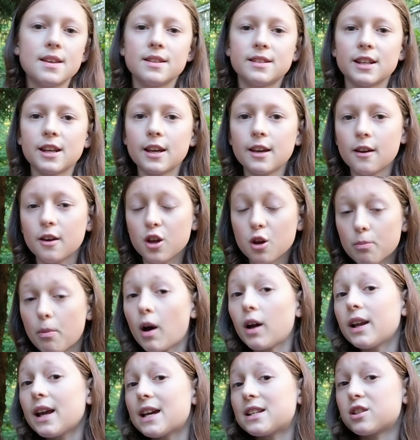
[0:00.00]
See, your
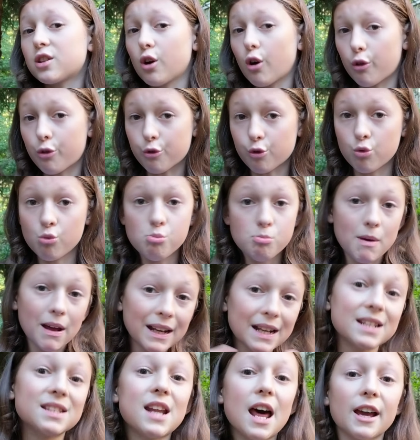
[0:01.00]
body has to go through
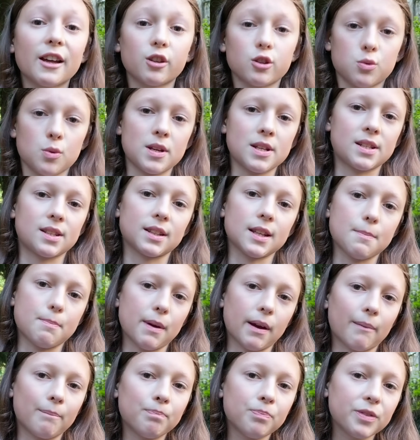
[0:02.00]
many cycles when it's
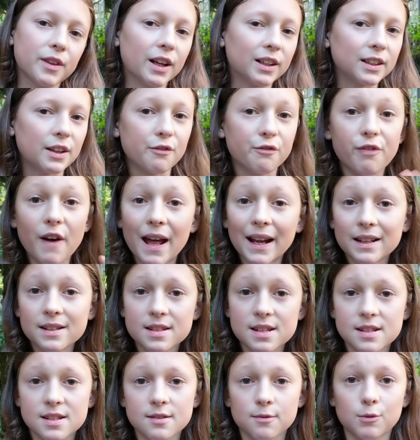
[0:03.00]
sleeping. The lymphatic
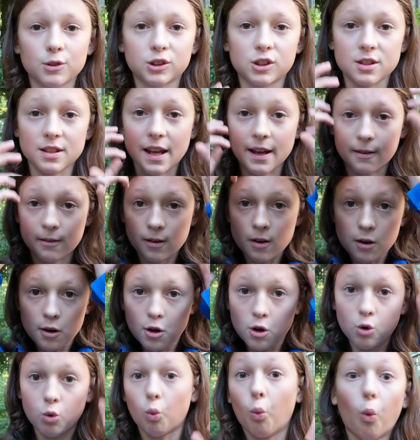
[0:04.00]
system, which is like
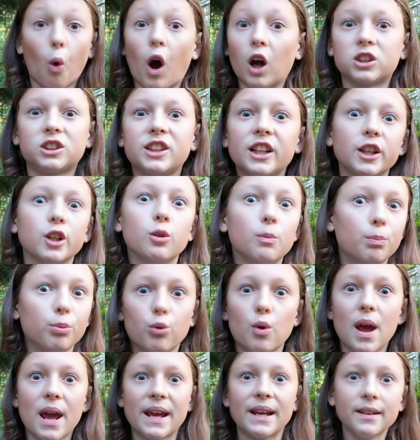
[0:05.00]
washing your
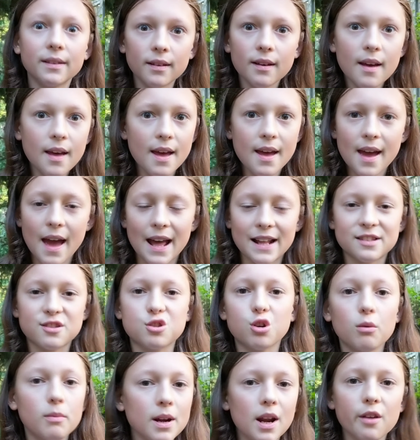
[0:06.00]
brain, and
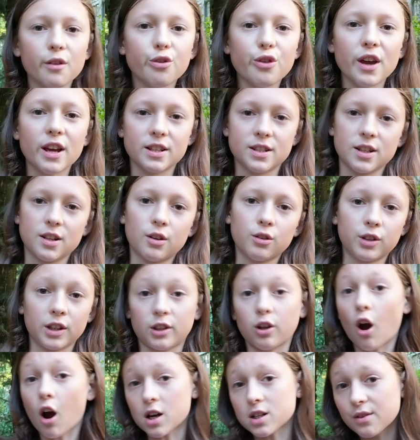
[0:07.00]
so many other things,
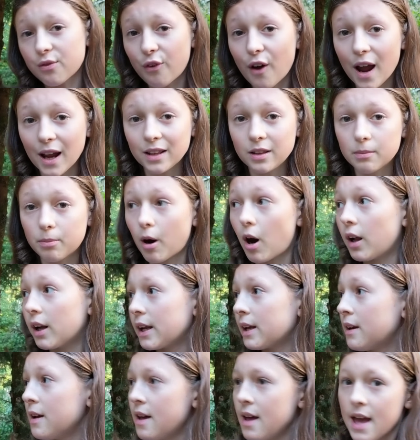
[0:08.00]
detoxifying the
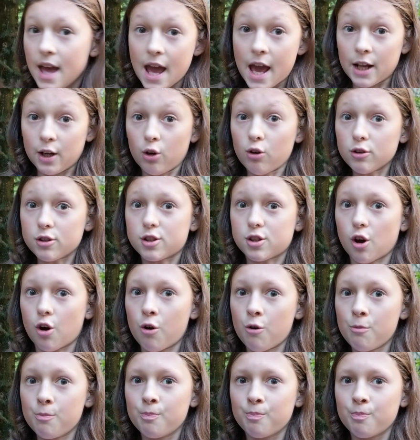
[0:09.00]
body. And also,